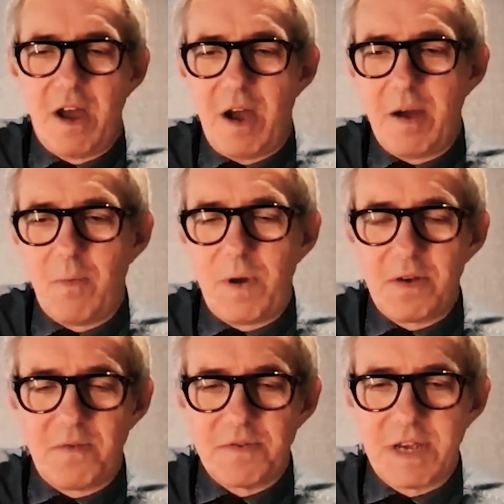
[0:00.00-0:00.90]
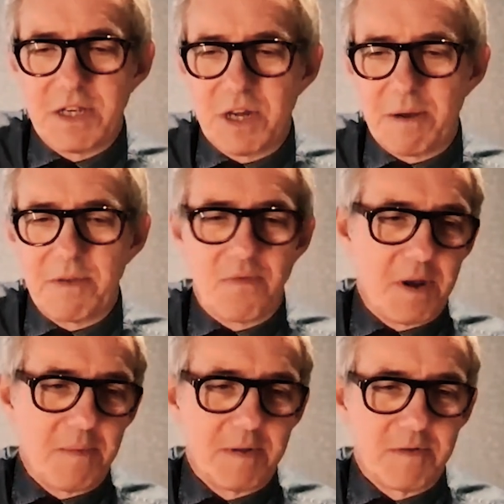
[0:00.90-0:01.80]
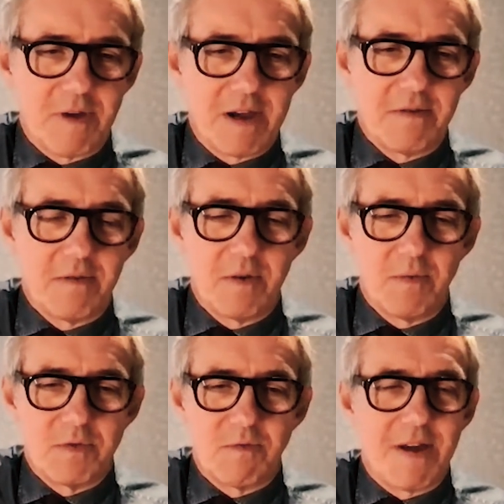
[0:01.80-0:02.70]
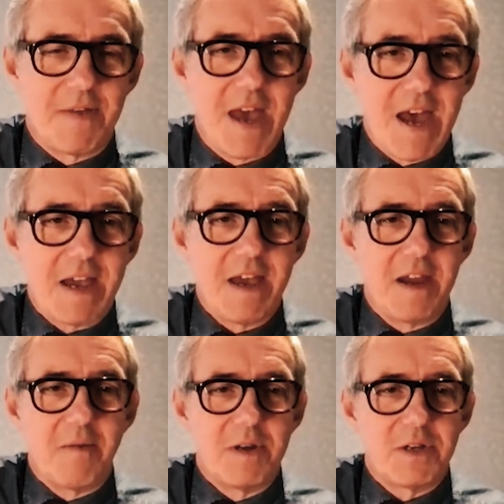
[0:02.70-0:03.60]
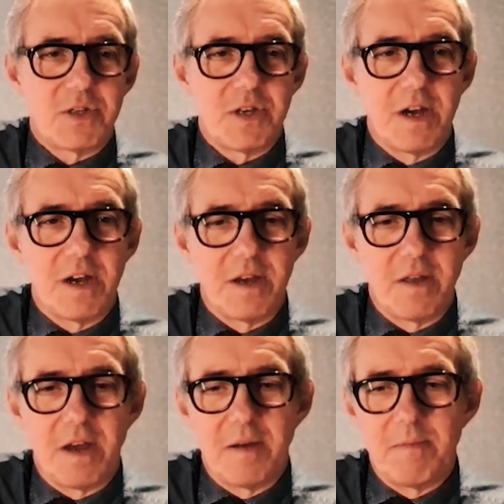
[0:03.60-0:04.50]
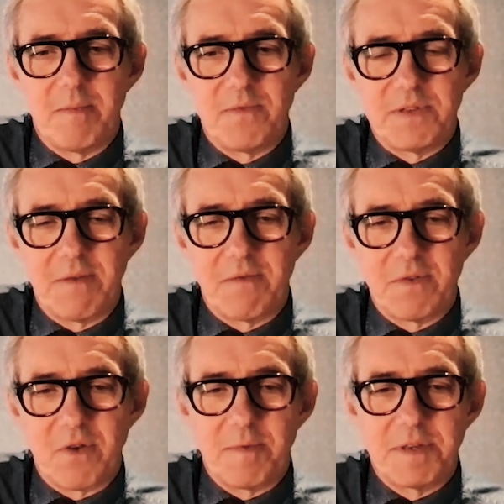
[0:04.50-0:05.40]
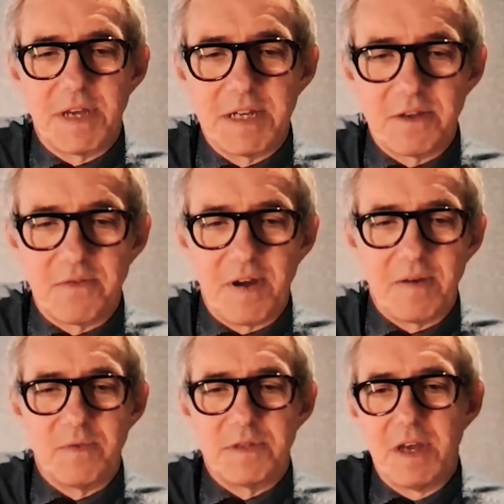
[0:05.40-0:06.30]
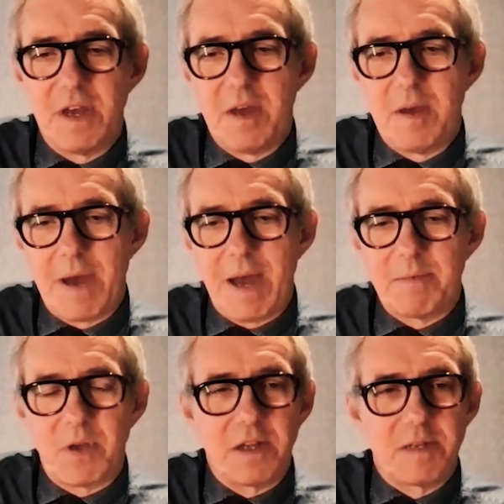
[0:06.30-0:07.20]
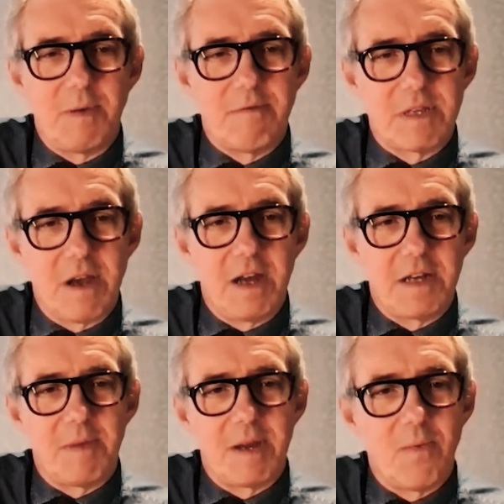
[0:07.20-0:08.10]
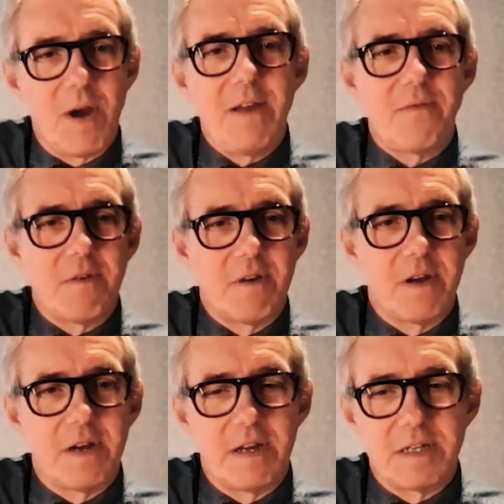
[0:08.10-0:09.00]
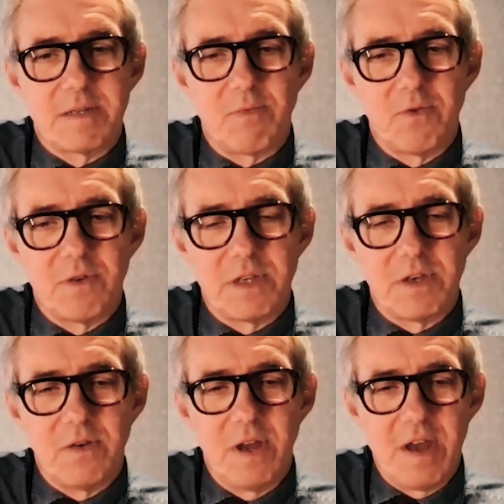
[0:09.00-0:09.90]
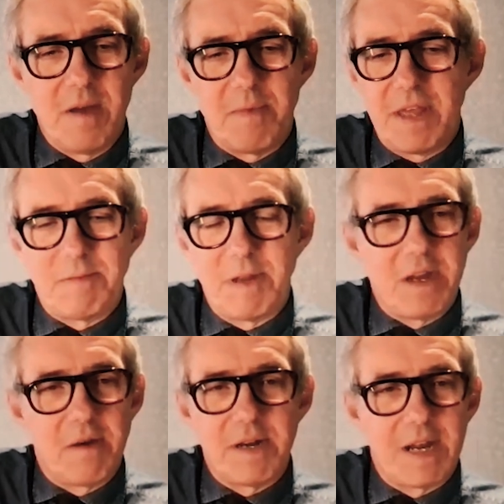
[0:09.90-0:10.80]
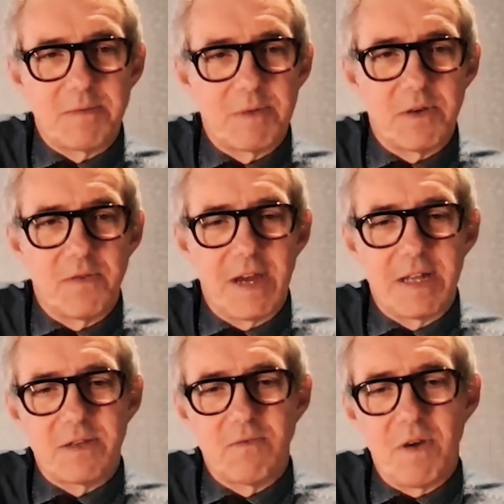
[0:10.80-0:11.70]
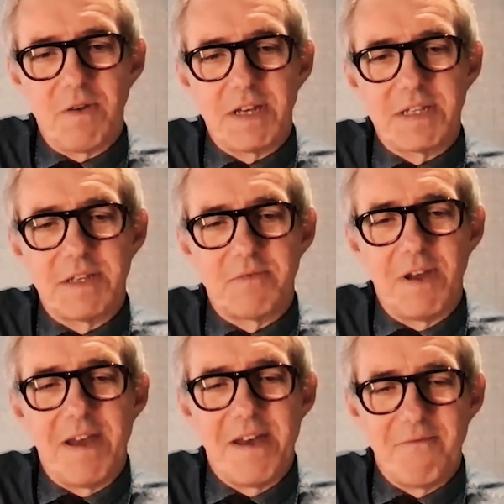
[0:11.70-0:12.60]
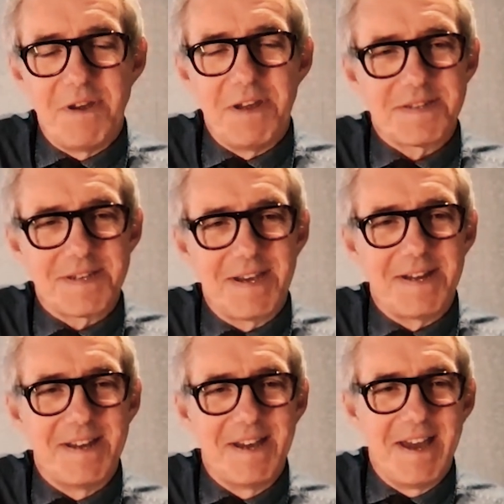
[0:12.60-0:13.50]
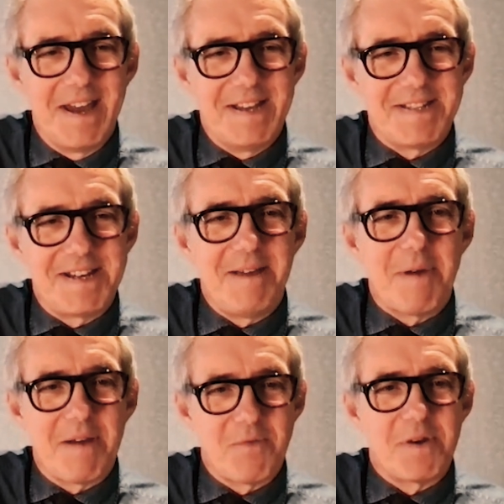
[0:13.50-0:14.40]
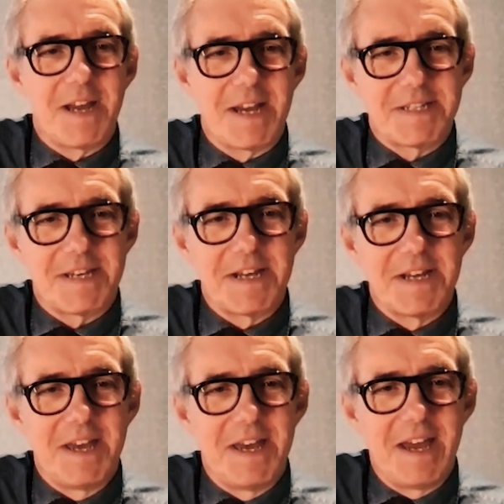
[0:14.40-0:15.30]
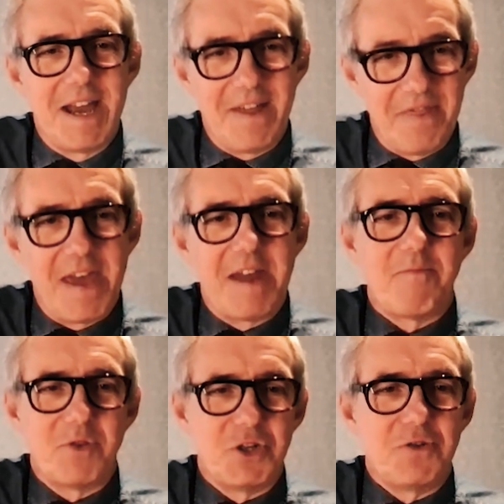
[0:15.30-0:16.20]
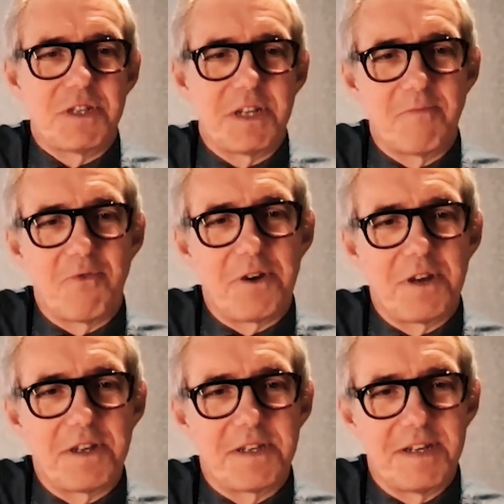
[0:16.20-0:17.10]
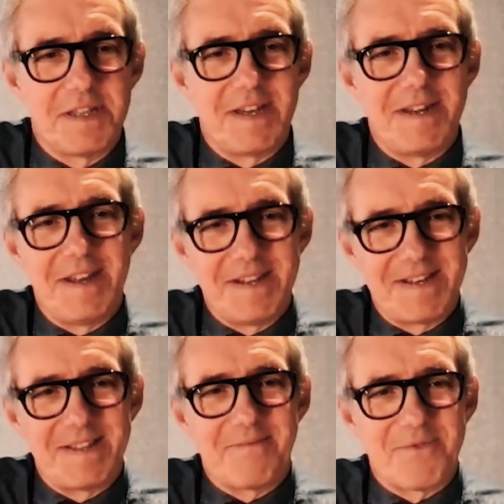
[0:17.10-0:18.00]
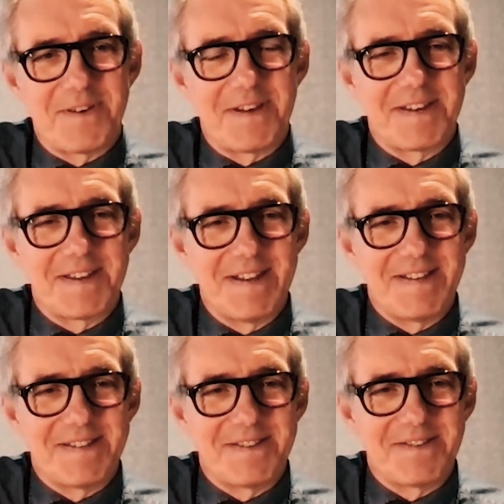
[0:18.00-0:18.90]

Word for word: uh, one conversation I was following was around, was around the Air King, which uh, um, several commentators felt was perhaps going to be retired to make way for a, uh, an Explorer 2. But there's been no announcement on that. So Rolex's re- real skill is to keep everyone guessing yeah. and then producing the product and then hitting the product into the